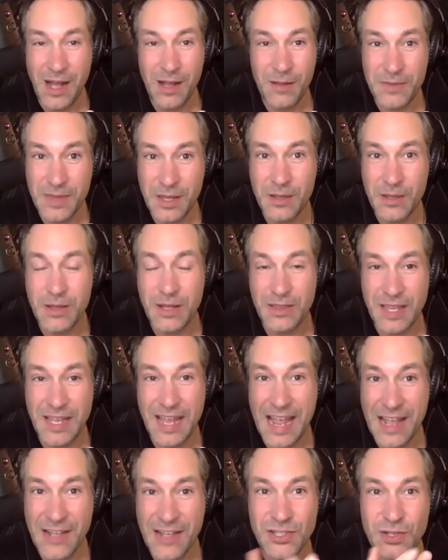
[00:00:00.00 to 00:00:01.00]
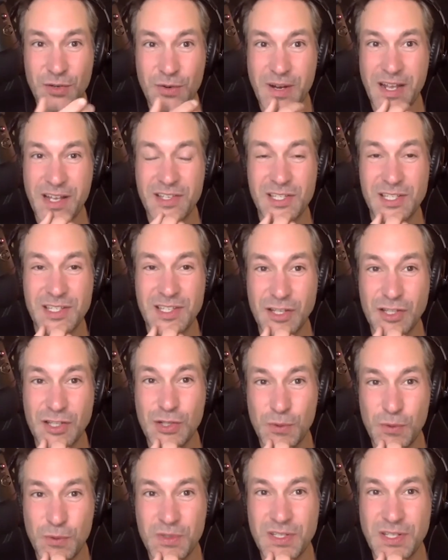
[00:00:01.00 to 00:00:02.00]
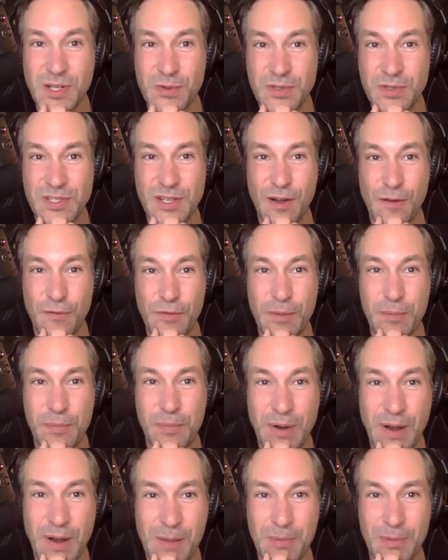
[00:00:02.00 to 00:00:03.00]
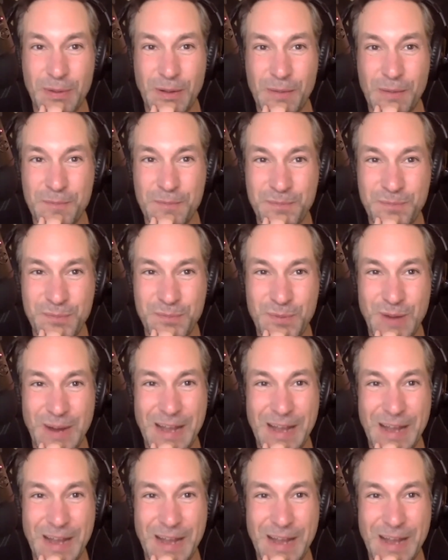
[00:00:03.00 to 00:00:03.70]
the answer is the tools don't solve the problem, right?